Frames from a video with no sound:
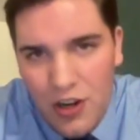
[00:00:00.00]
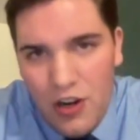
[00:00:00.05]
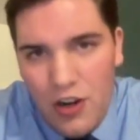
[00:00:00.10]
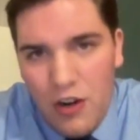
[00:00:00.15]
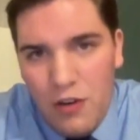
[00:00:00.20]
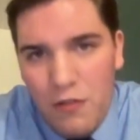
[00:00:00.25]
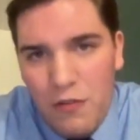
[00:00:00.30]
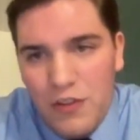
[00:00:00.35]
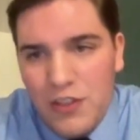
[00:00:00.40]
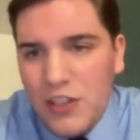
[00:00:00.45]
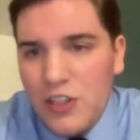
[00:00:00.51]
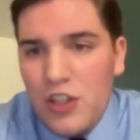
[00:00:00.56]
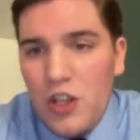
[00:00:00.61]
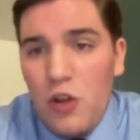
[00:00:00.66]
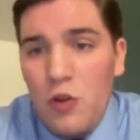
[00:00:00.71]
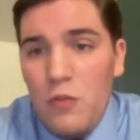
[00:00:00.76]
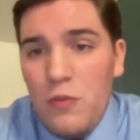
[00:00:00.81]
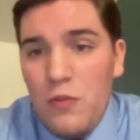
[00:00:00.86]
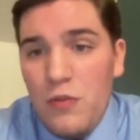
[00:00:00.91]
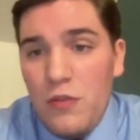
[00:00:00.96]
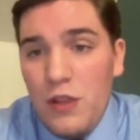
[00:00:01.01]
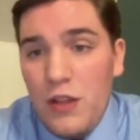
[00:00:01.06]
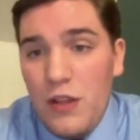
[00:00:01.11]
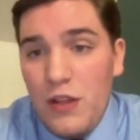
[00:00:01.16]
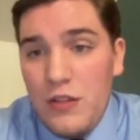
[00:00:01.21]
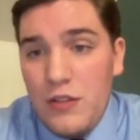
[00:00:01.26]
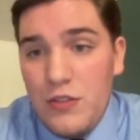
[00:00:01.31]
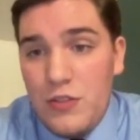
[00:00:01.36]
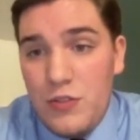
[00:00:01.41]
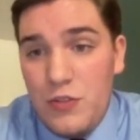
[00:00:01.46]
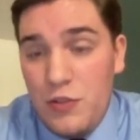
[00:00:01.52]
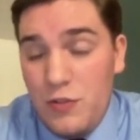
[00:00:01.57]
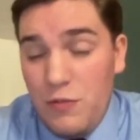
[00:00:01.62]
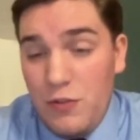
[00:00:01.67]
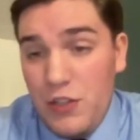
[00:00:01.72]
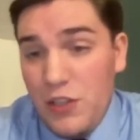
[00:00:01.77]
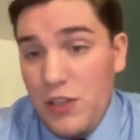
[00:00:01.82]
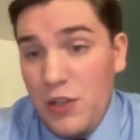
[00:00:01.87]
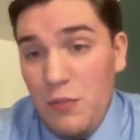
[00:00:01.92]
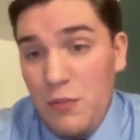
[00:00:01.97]
for the
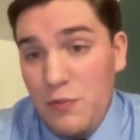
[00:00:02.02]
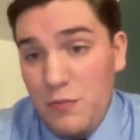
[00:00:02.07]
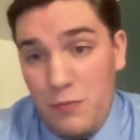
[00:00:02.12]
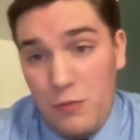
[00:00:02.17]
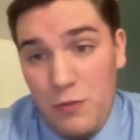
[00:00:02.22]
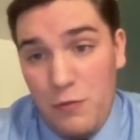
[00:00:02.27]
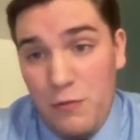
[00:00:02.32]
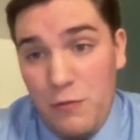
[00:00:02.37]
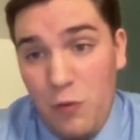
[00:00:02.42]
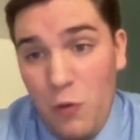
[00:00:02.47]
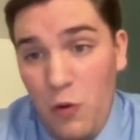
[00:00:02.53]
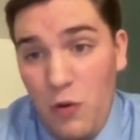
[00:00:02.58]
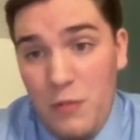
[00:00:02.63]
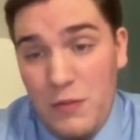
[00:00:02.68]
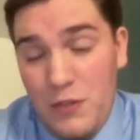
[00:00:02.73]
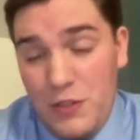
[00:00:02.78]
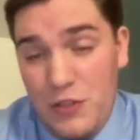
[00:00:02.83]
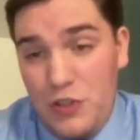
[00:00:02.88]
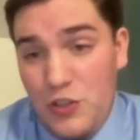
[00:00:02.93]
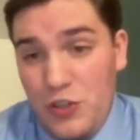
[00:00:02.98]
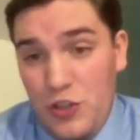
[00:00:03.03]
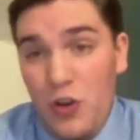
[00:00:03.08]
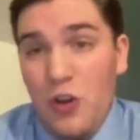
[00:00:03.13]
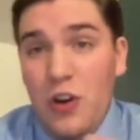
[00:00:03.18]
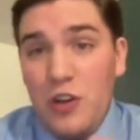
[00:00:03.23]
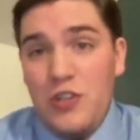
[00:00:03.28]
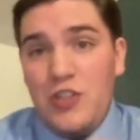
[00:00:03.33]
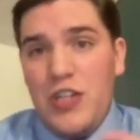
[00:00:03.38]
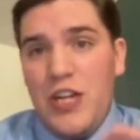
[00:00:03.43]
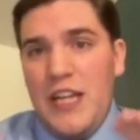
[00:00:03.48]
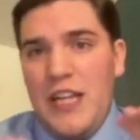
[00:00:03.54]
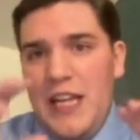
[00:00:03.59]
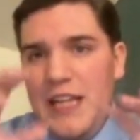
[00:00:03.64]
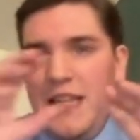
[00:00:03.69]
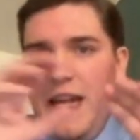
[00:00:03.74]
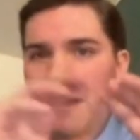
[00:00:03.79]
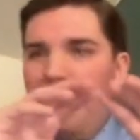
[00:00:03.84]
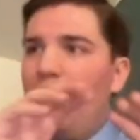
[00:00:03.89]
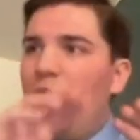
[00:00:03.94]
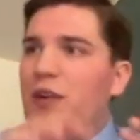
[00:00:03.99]
global Reformed Church at
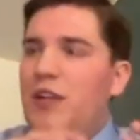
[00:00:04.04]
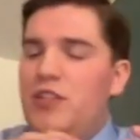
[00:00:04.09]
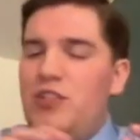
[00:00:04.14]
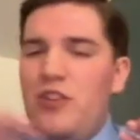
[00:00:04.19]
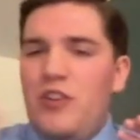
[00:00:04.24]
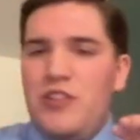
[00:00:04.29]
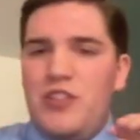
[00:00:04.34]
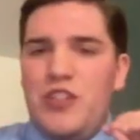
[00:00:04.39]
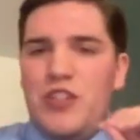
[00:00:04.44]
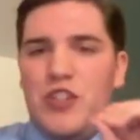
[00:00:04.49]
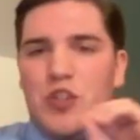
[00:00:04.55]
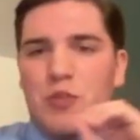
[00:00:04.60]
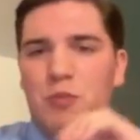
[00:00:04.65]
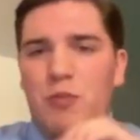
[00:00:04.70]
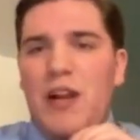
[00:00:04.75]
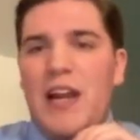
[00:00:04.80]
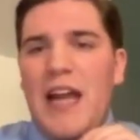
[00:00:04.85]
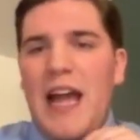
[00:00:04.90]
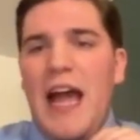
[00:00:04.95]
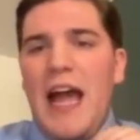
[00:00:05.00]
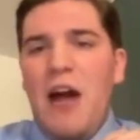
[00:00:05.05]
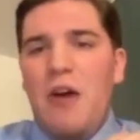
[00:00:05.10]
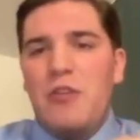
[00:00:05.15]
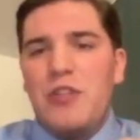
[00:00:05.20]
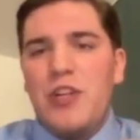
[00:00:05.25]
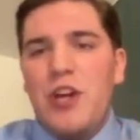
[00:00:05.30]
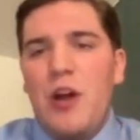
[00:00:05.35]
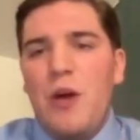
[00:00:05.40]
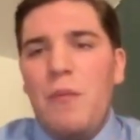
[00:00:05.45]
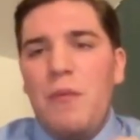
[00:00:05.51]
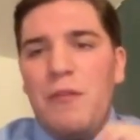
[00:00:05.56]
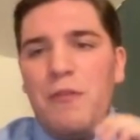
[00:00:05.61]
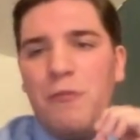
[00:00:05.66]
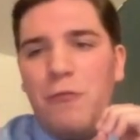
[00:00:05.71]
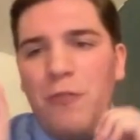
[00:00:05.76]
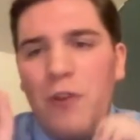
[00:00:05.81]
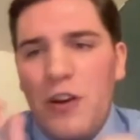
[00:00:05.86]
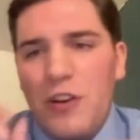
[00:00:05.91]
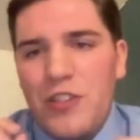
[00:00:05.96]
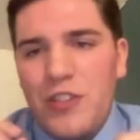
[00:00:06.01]
that point. It starts to spread out. But
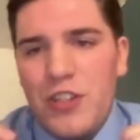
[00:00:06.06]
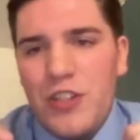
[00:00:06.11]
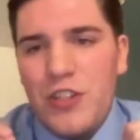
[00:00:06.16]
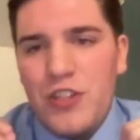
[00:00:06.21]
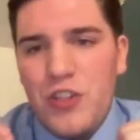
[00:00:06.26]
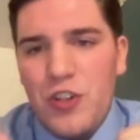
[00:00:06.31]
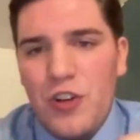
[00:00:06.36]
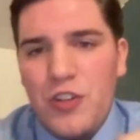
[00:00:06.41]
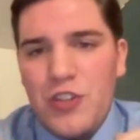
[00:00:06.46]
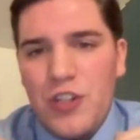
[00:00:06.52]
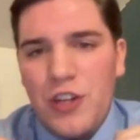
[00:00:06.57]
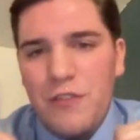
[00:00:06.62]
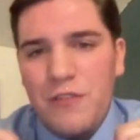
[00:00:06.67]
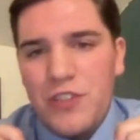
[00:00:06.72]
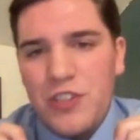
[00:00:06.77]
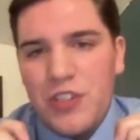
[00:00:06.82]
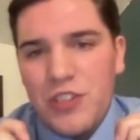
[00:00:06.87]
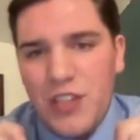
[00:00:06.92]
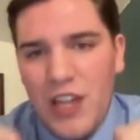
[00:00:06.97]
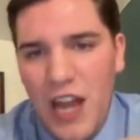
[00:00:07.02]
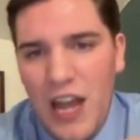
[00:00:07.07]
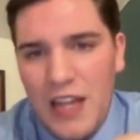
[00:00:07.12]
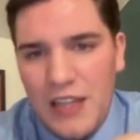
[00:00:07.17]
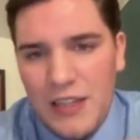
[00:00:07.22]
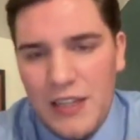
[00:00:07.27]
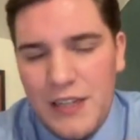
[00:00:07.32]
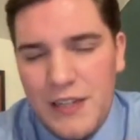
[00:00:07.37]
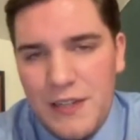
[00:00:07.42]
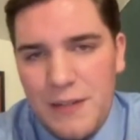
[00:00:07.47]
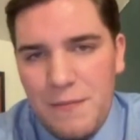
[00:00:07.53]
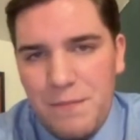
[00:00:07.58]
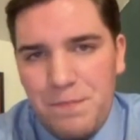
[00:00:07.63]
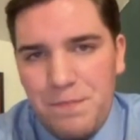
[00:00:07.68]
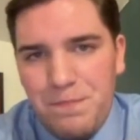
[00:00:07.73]
first, the Church of Scotland.